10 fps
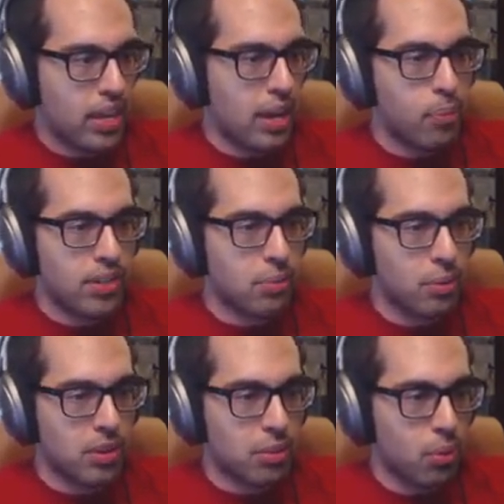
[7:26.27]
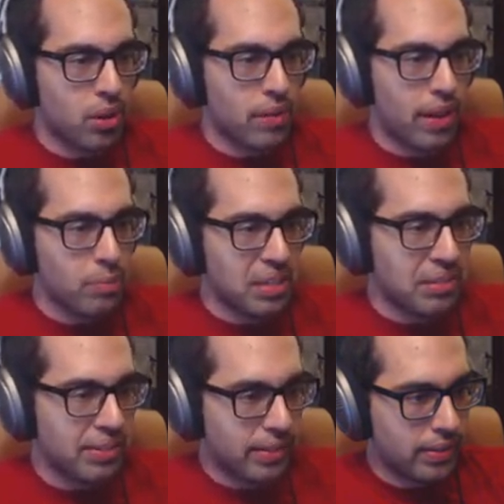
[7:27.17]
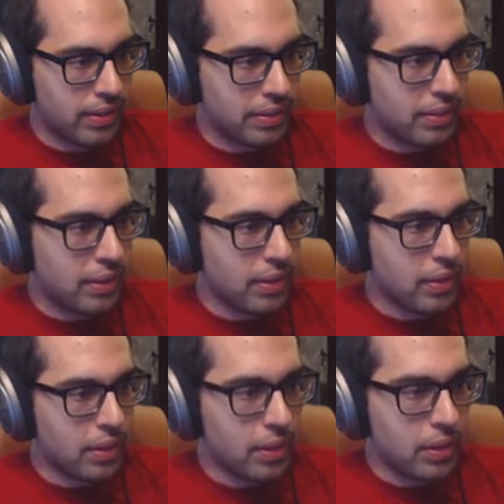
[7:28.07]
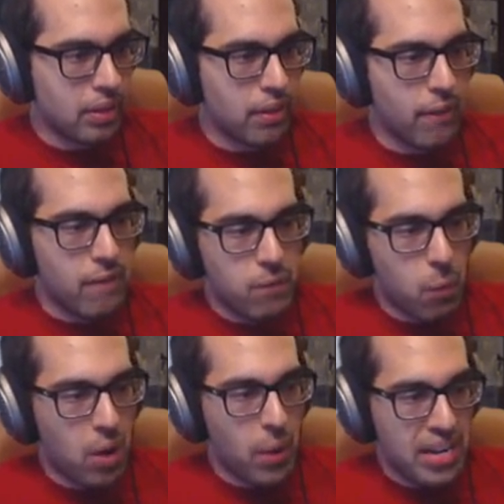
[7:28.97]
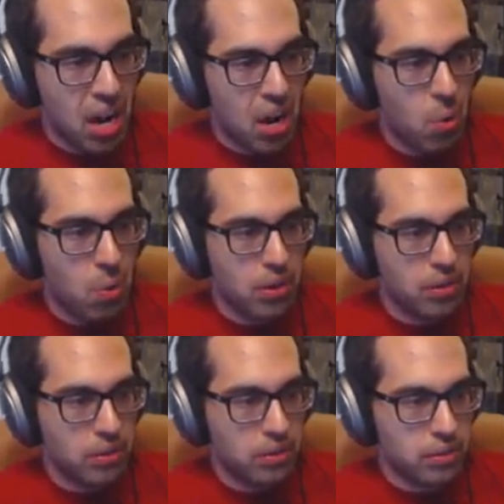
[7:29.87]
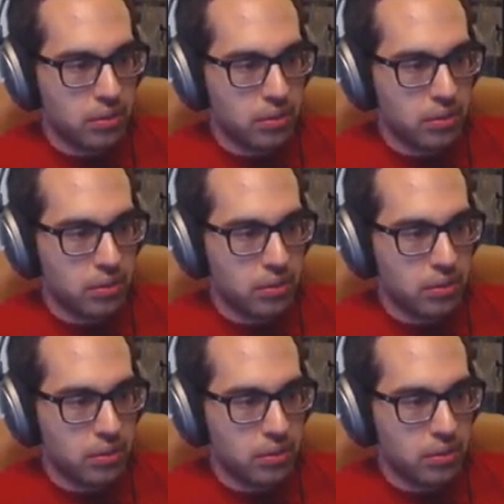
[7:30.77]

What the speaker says: If you can't press them, then what's the point of having buttons? Where do I go?